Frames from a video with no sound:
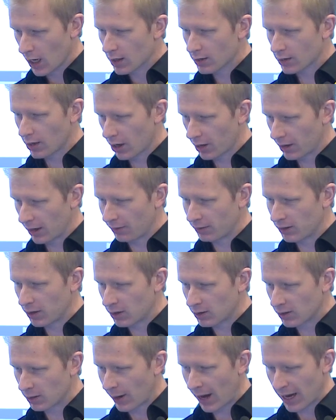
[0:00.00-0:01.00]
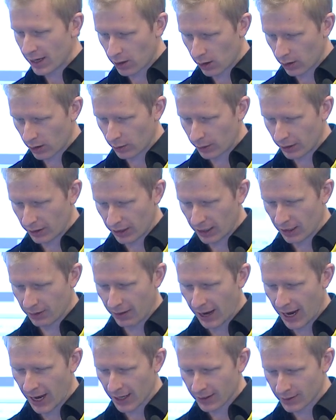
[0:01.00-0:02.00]
So if you do ad hoc querying of
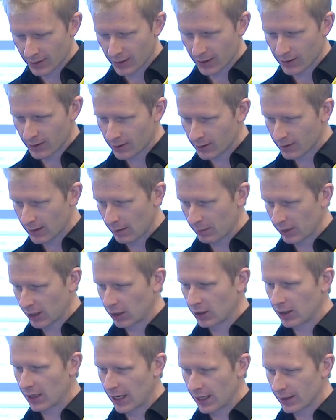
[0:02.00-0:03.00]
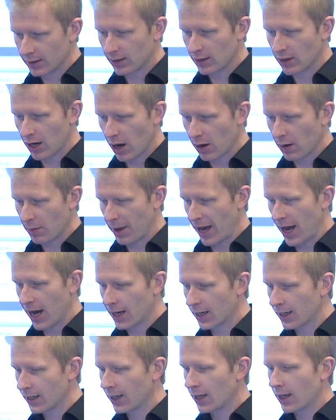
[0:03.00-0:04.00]
AX, this is something you need to know about.
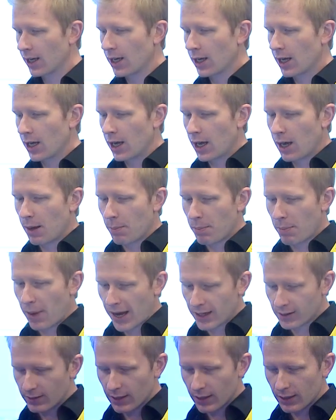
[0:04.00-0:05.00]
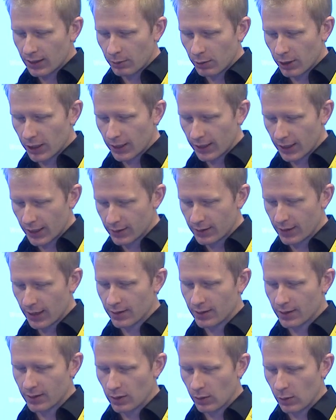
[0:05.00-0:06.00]
Basically what it is
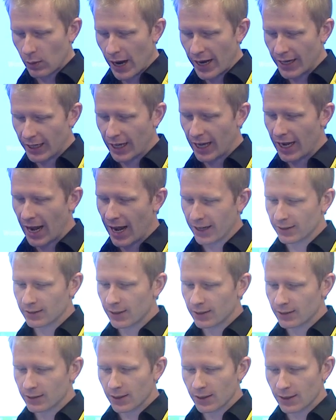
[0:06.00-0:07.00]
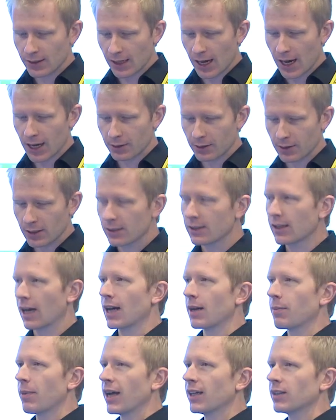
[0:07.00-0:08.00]
it's a way to get access to the data in the
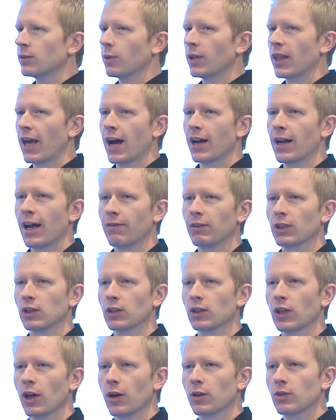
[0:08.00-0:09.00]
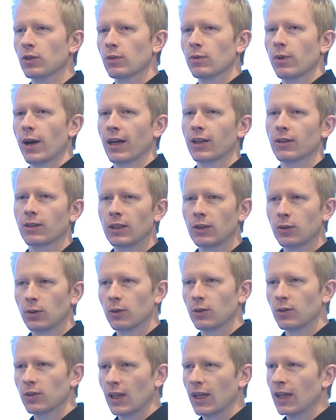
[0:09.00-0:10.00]
database without having to go directly
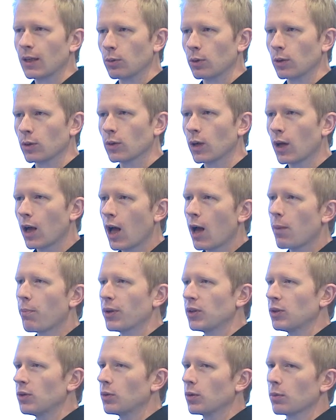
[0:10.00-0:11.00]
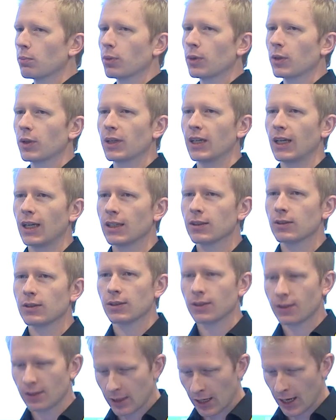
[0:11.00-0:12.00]
through SQL, but you can pull it
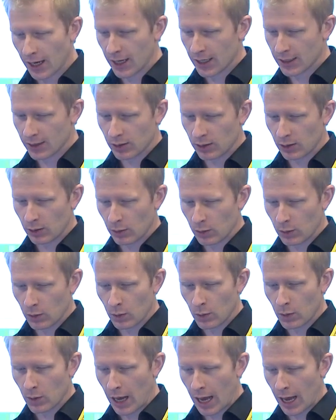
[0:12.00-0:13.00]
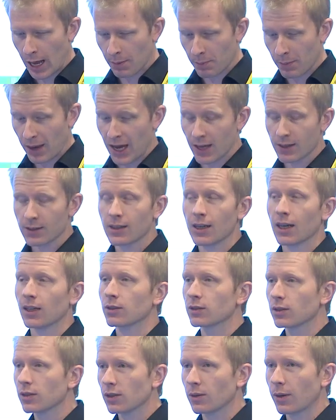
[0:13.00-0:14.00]
into Excel
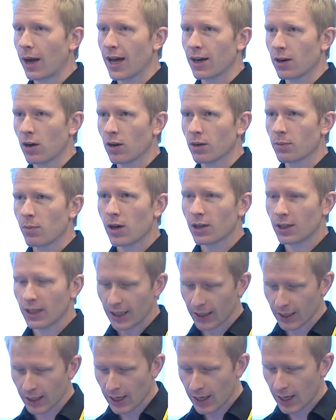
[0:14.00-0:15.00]
to do ad hoc modeling.